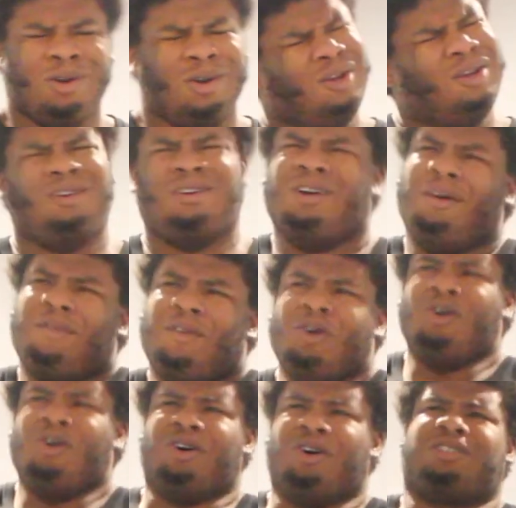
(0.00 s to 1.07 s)

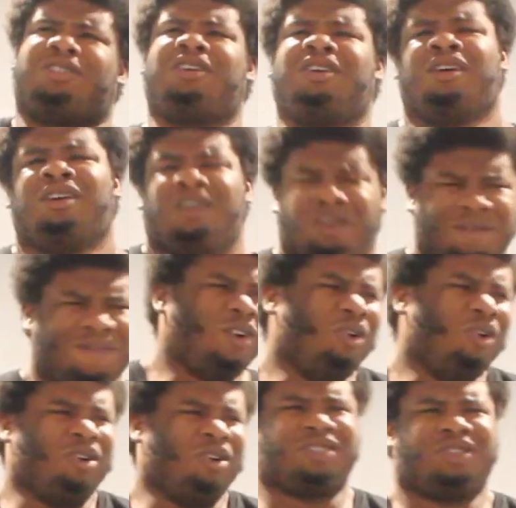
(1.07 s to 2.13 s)
Of
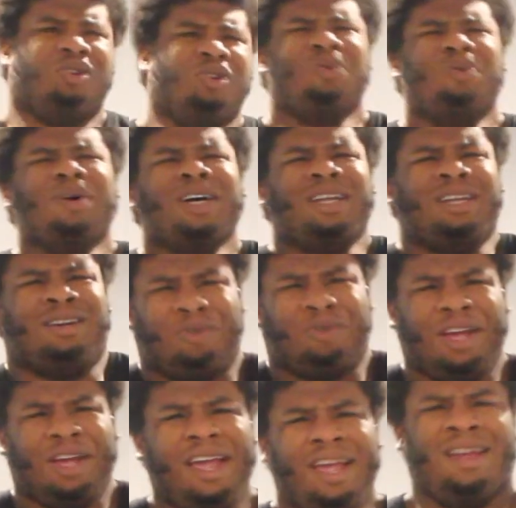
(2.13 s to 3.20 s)
course, who wouldn't,
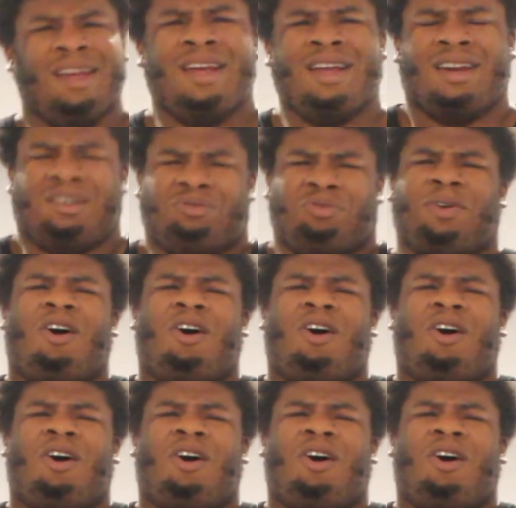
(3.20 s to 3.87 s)
okay? That's what we